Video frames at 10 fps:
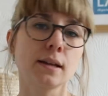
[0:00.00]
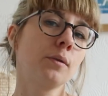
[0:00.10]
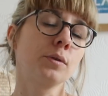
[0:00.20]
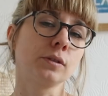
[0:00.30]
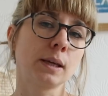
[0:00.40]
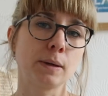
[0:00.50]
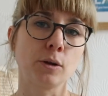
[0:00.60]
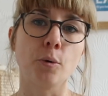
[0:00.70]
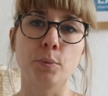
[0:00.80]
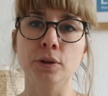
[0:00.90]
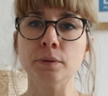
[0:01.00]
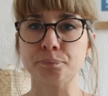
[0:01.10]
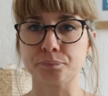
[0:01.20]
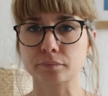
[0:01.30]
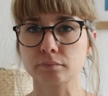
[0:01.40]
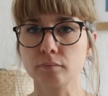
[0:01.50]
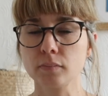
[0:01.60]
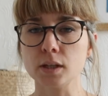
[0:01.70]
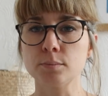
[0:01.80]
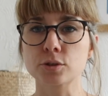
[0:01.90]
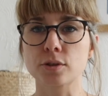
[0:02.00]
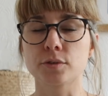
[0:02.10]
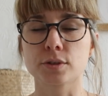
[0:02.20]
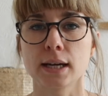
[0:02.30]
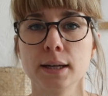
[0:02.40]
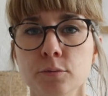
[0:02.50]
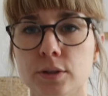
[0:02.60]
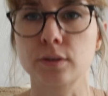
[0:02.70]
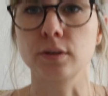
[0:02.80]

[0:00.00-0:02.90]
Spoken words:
I want to keep it open most of the time with